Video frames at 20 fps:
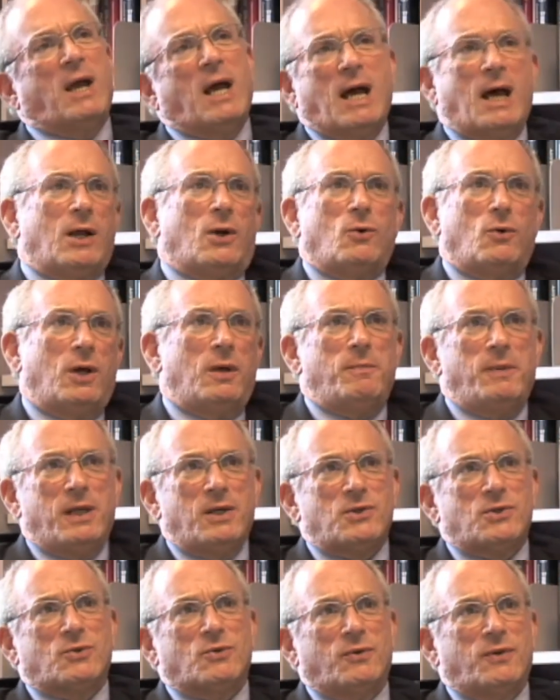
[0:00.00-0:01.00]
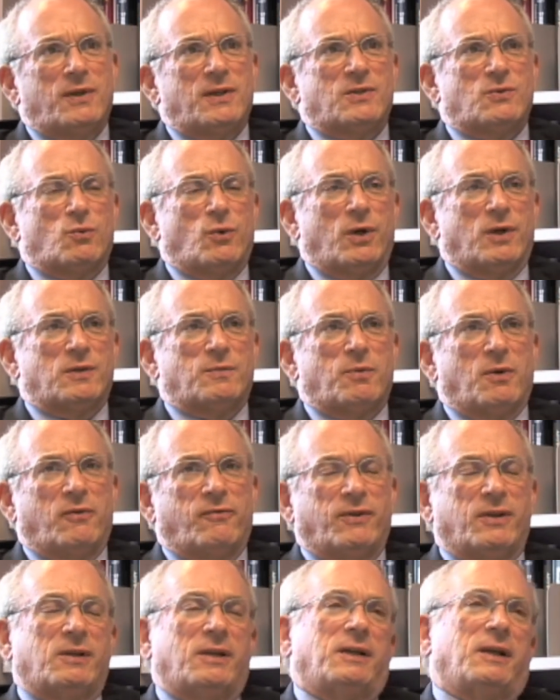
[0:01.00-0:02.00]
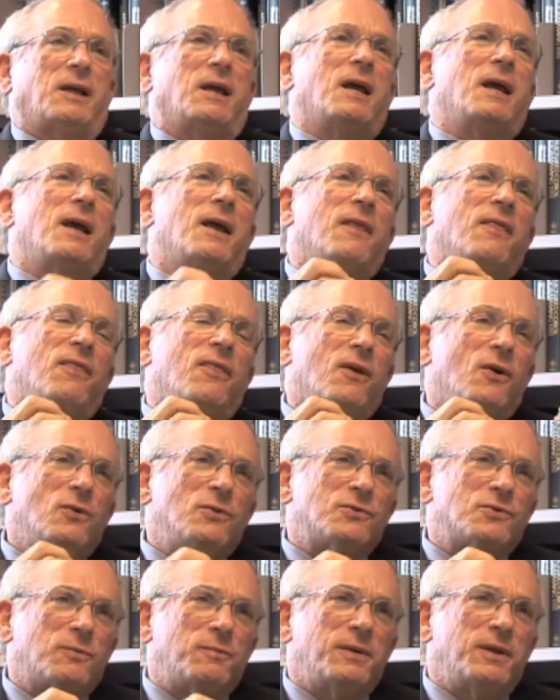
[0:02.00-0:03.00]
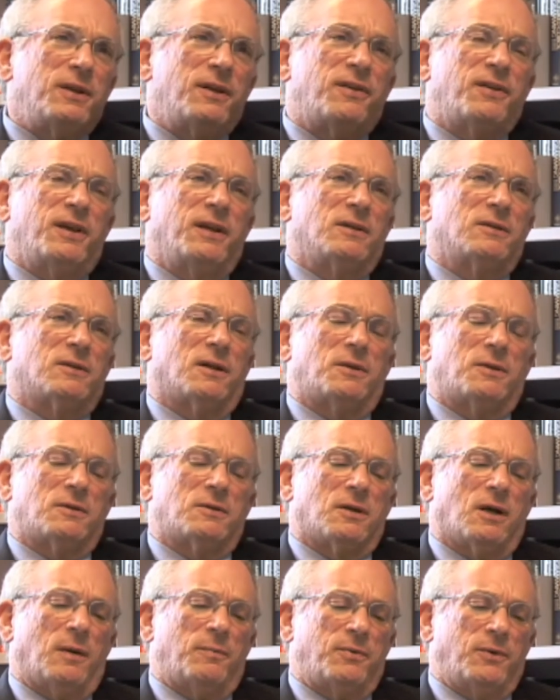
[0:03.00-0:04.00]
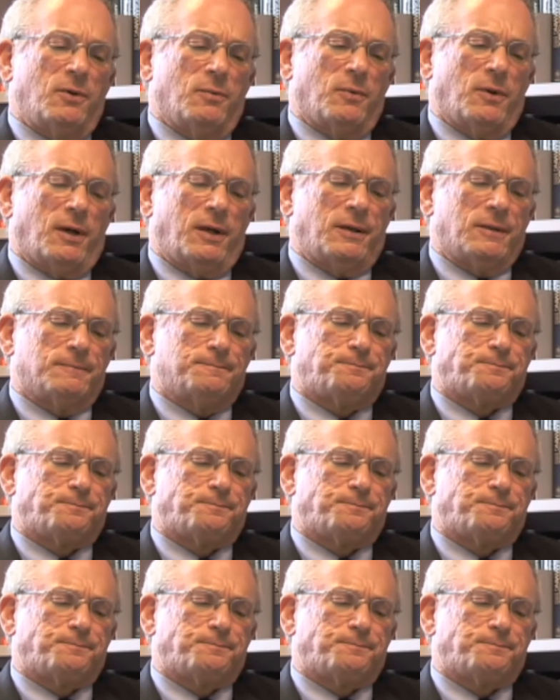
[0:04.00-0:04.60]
How do I make sure this works perfectly? Those will be the things on the top of your mind.